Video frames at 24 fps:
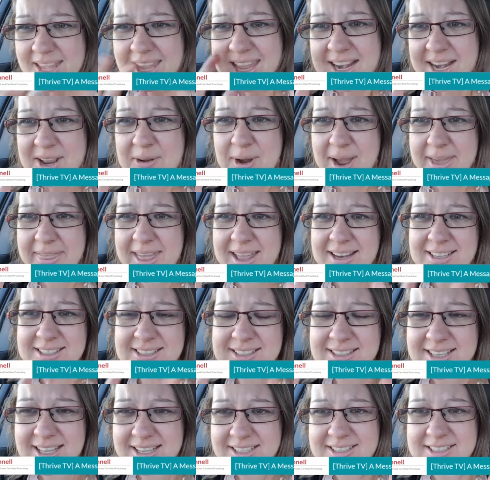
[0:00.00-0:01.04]
Anyway,
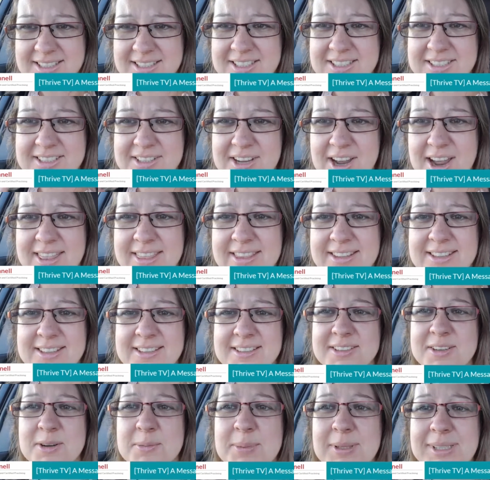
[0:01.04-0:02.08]
that's an aside. This
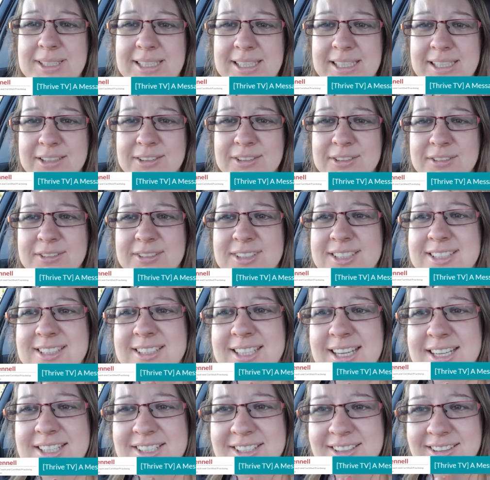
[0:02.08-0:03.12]
isn't a political
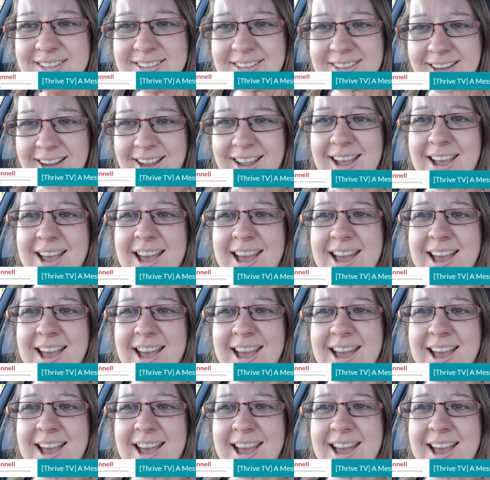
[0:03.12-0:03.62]
discussion.